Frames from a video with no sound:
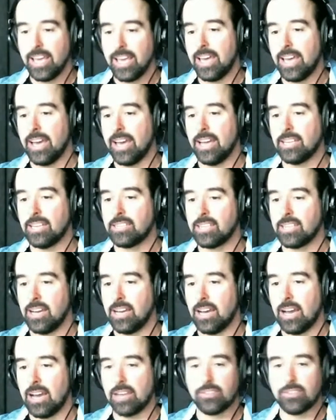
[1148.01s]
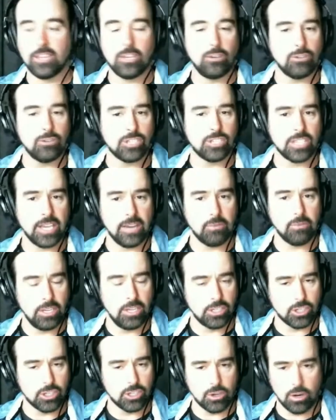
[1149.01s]
And I think you said when
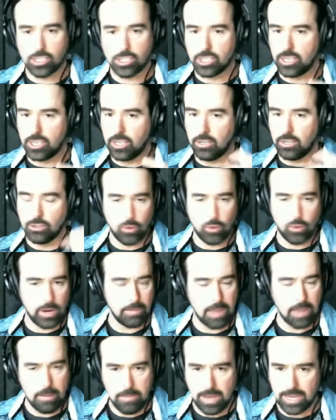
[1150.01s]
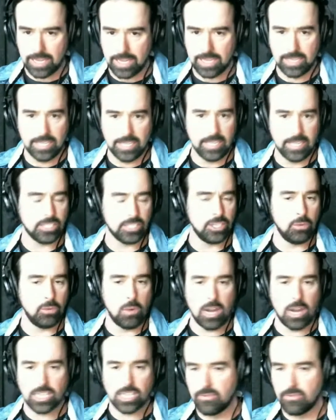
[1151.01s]
you searched and you joined my mailing list, you
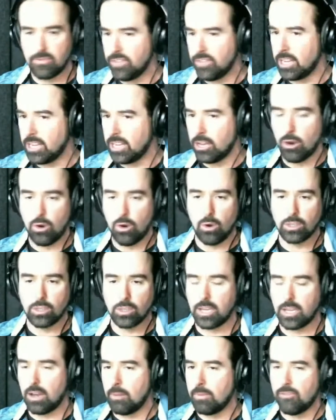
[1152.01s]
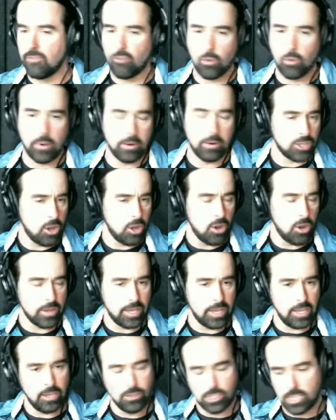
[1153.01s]
watched some videos before we were
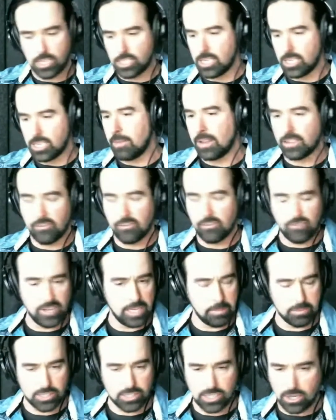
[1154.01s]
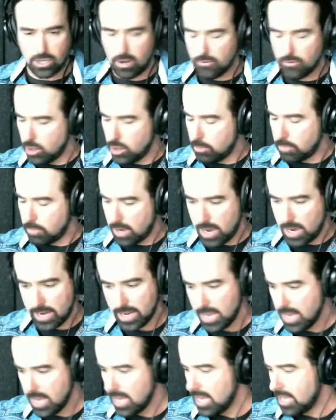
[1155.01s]
talking, you said something about the 50% off coupon.
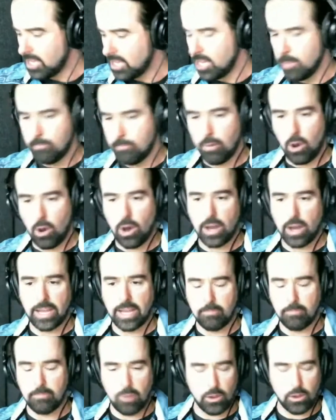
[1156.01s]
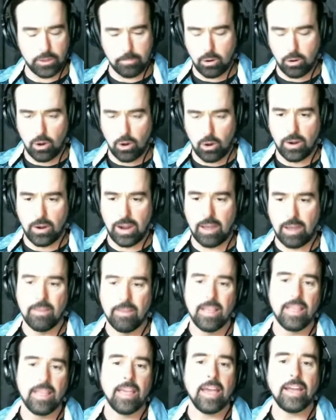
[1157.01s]
You bought the program,
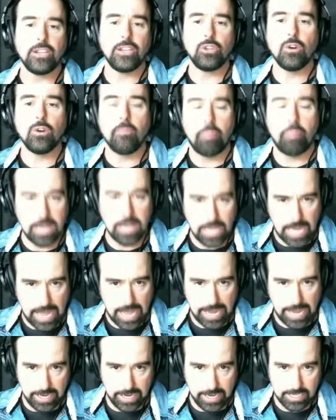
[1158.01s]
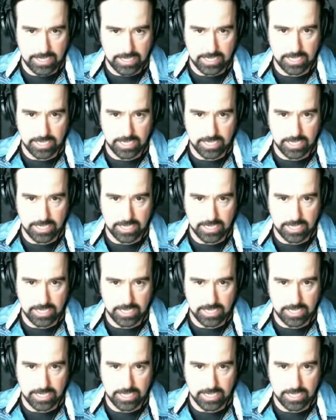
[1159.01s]
and you applied it.